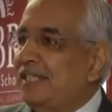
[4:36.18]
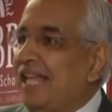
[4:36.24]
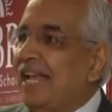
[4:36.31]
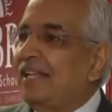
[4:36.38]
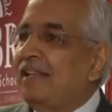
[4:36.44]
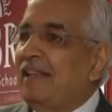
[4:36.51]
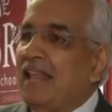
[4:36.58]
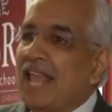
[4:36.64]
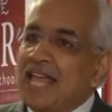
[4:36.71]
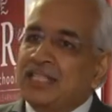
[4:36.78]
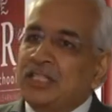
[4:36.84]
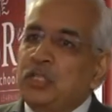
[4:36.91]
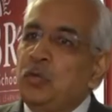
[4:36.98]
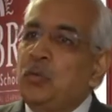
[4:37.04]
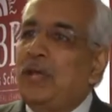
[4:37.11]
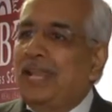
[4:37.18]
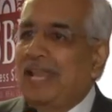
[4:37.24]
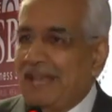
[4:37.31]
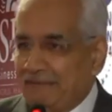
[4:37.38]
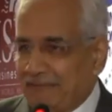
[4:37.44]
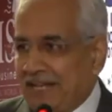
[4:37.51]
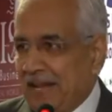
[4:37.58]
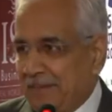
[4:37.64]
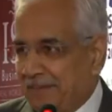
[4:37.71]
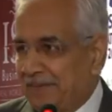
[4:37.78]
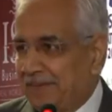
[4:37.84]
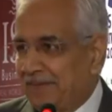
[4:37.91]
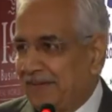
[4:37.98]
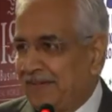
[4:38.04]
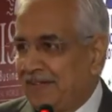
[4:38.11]
that last you a lifetime.
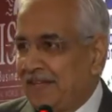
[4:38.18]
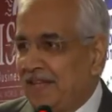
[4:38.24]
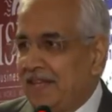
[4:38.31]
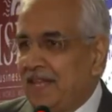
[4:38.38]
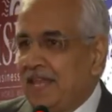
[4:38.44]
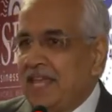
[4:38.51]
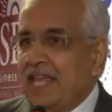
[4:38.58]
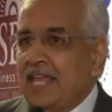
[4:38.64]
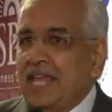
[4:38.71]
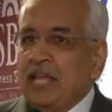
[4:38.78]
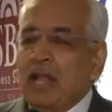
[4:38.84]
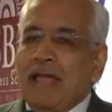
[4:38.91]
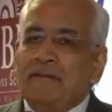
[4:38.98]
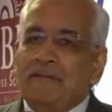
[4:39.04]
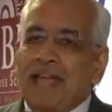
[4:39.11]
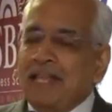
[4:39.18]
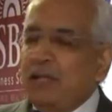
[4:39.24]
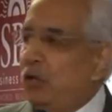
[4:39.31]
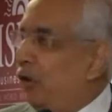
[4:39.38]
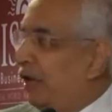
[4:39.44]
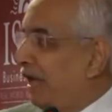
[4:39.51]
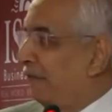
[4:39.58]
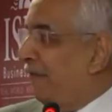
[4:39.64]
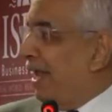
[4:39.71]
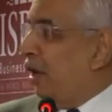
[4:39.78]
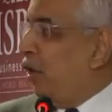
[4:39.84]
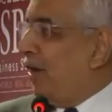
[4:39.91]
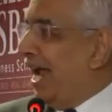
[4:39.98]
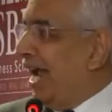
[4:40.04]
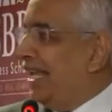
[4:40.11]
You know, if I
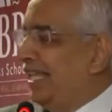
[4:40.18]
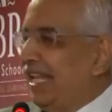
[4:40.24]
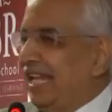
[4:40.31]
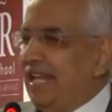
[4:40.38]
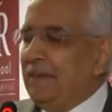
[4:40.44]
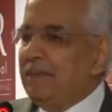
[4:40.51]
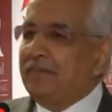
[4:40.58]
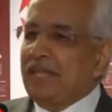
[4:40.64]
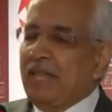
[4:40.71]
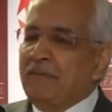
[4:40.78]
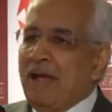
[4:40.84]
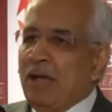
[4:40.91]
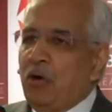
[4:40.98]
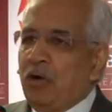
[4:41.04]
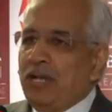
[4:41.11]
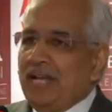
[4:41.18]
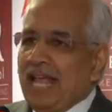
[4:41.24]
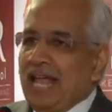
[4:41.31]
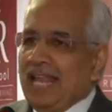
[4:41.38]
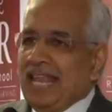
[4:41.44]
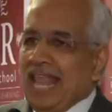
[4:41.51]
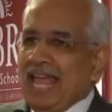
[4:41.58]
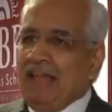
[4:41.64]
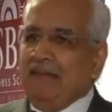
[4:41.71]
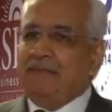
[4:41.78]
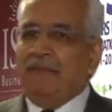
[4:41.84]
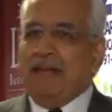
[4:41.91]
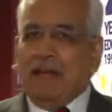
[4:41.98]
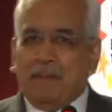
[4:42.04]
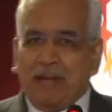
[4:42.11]
look at in my own
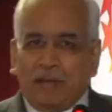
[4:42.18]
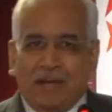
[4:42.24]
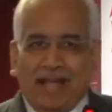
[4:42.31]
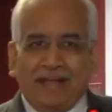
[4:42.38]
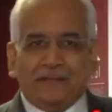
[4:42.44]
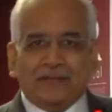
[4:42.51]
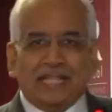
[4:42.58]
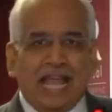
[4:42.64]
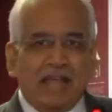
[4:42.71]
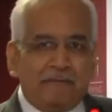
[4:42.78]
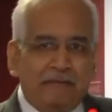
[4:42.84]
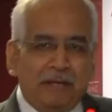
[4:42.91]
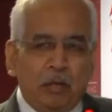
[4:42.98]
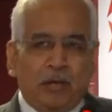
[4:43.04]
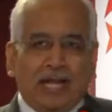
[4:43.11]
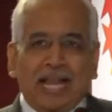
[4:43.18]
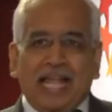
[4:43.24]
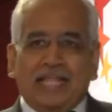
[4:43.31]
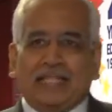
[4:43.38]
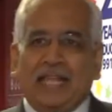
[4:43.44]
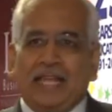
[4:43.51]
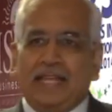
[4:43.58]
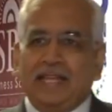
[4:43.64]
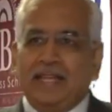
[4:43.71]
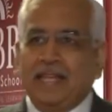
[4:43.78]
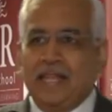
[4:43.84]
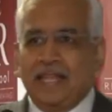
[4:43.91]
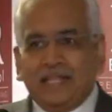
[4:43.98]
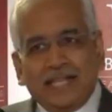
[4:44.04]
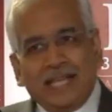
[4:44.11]
life, my wife's life, we look at our thing,
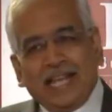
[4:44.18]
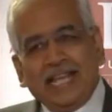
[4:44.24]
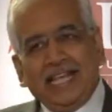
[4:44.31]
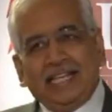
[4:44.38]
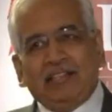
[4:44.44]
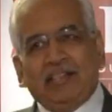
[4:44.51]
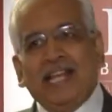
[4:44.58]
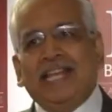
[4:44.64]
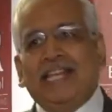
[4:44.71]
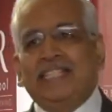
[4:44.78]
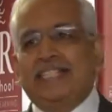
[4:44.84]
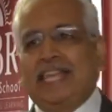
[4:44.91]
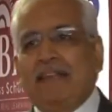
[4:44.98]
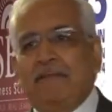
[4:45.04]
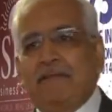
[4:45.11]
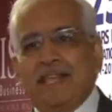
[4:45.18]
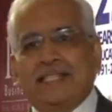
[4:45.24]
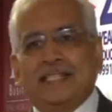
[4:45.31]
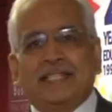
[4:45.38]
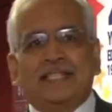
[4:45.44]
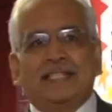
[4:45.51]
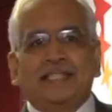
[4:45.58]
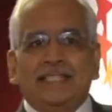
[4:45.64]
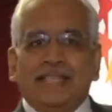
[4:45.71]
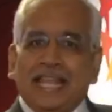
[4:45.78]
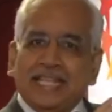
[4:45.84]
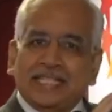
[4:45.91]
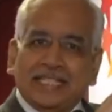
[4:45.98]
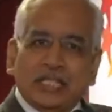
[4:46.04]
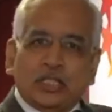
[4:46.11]
there are really 3 distinct phases.
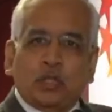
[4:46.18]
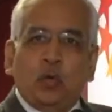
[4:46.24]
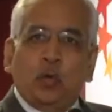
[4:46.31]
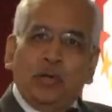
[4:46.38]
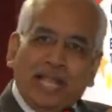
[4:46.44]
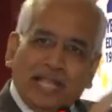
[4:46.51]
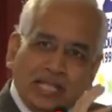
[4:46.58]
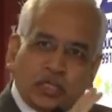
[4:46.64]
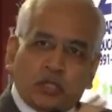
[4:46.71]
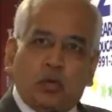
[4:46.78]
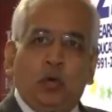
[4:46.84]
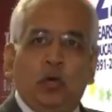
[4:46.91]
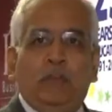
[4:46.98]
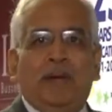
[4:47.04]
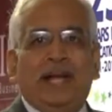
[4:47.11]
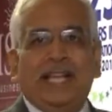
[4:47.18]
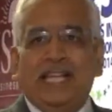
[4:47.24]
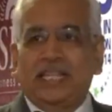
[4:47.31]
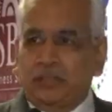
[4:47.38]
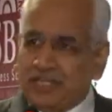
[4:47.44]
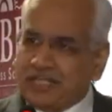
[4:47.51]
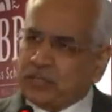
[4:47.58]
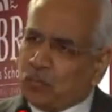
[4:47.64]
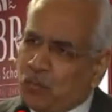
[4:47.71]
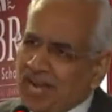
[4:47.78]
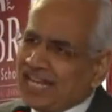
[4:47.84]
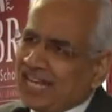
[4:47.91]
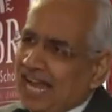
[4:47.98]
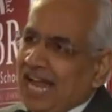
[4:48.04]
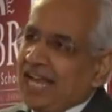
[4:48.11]
There is the school and the school buddies, which is
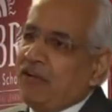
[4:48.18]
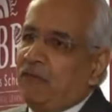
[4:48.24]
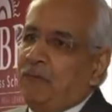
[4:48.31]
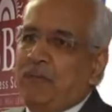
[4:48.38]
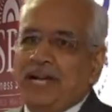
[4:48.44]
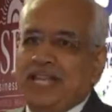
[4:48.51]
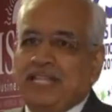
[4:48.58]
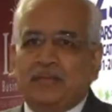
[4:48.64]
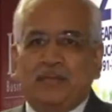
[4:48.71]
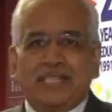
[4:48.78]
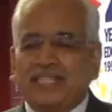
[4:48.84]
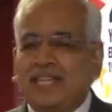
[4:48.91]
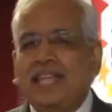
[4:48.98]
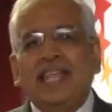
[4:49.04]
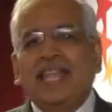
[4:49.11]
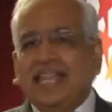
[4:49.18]
one kind of buddies which